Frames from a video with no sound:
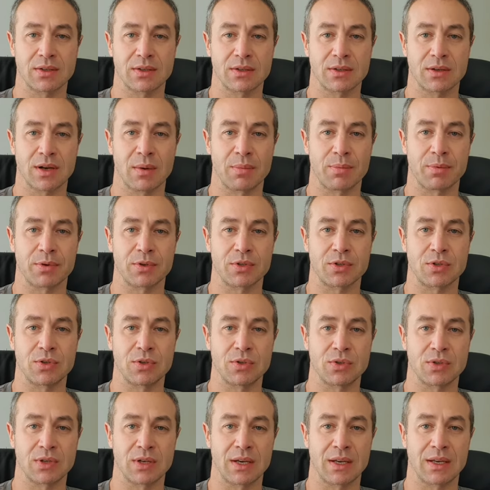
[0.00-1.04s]
opportunity
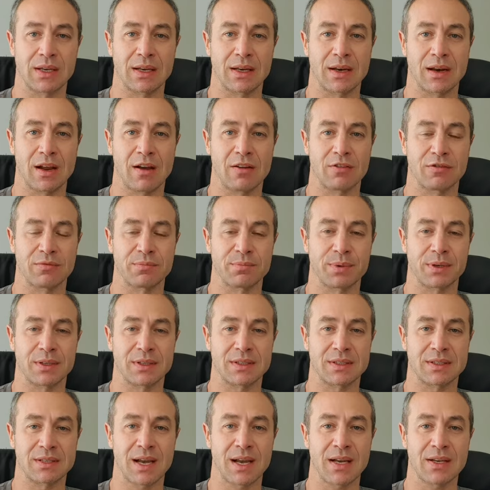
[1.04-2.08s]
to get enough
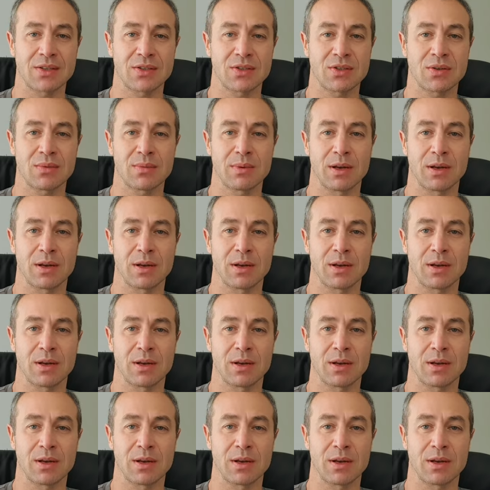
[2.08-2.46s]
potassium